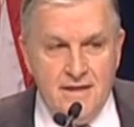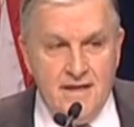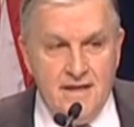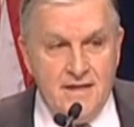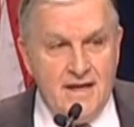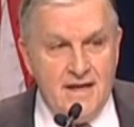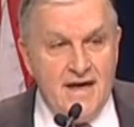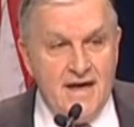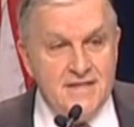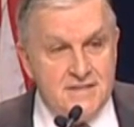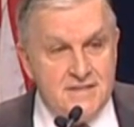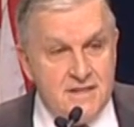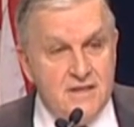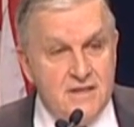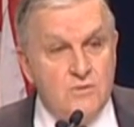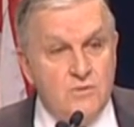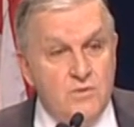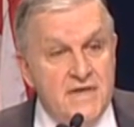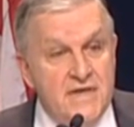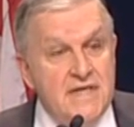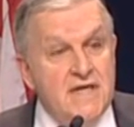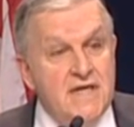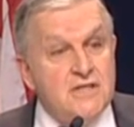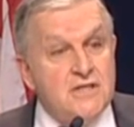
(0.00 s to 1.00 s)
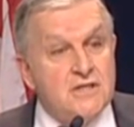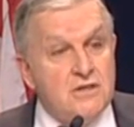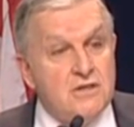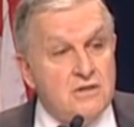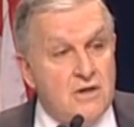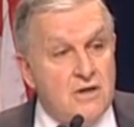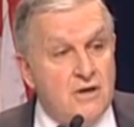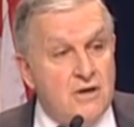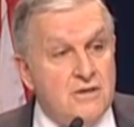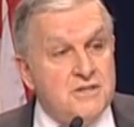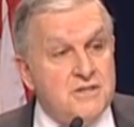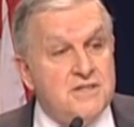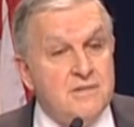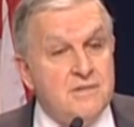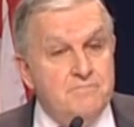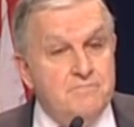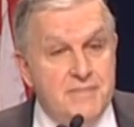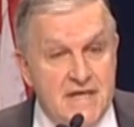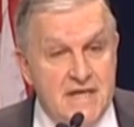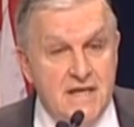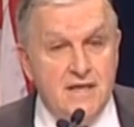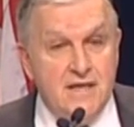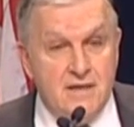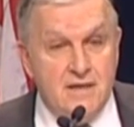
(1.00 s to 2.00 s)
And I think we need to learn to
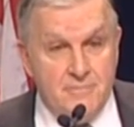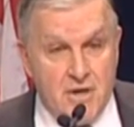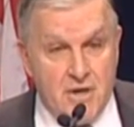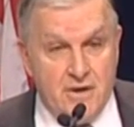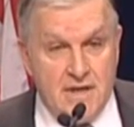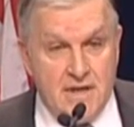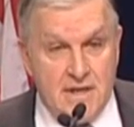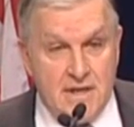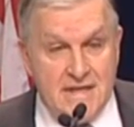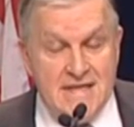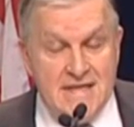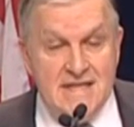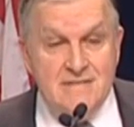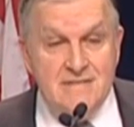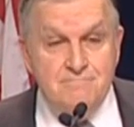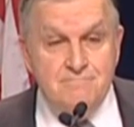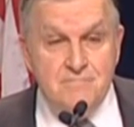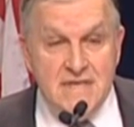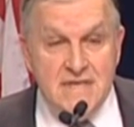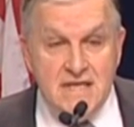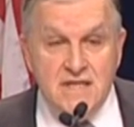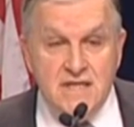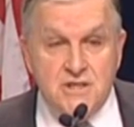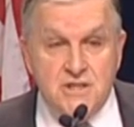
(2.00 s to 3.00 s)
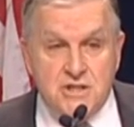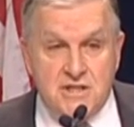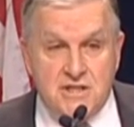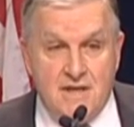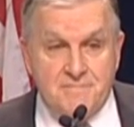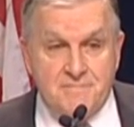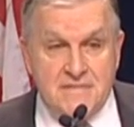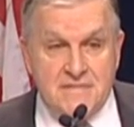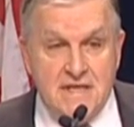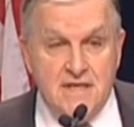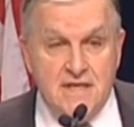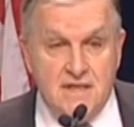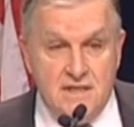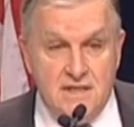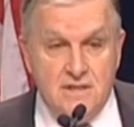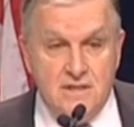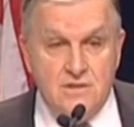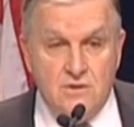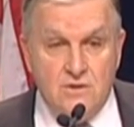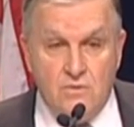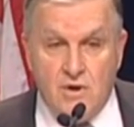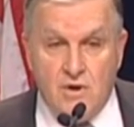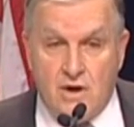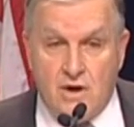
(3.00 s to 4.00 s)
be America. It means something
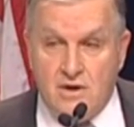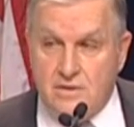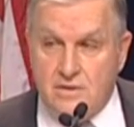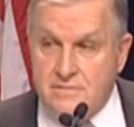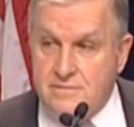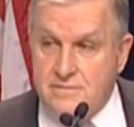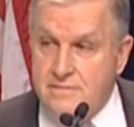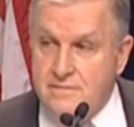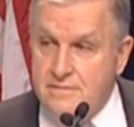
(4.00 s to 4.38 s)
in the world.